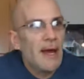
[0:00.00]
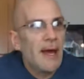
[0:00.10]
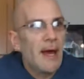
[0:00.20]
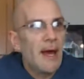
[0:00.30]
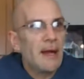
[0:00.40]

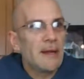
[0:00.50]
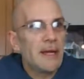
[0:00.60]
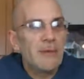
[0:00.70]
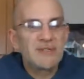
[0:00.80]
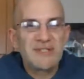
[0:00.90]
And
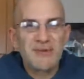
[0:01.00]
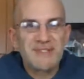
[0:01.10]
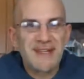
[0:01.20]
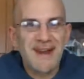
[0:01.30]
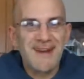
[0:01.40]
he was so
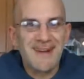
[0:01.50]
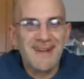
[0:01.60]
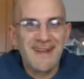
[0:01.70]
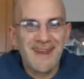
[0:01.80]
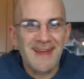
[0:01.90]
scared.
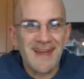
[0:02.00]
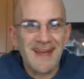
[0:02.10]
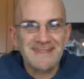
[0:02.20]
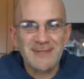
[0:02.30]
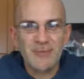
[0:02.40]
He
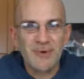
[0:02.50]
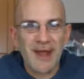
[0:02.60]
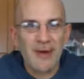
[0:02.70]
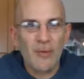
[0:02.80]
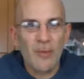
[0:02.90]
had
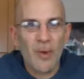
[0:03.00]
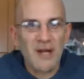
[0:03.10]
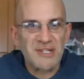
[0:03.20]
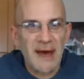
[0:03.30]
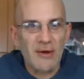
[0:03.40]
someone
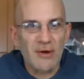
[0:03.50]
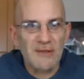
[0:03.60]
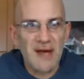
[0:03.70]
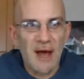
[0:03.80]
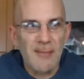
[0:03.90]
watching out
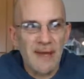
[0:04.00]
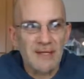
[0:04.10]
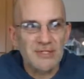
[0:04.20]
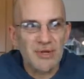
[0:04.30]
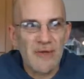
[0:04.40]
all the time,
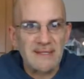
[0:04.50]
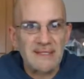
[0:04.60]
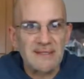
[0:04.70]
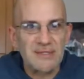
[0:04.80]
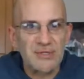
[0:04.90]
making sure they
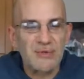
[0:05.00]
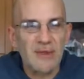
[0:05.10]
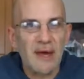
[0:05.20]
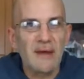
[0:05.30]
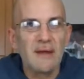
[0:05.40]
didn't do
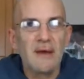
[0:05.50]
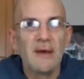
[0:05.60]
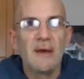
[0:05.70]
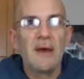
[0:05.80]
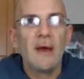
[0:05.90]
that.
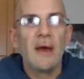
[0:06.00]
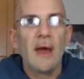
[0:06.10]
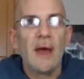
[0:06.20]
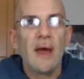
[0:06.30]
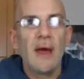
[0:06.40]

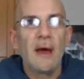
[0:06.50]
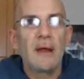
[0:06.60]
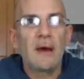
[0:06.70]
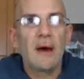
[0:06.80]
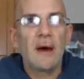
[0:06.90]
And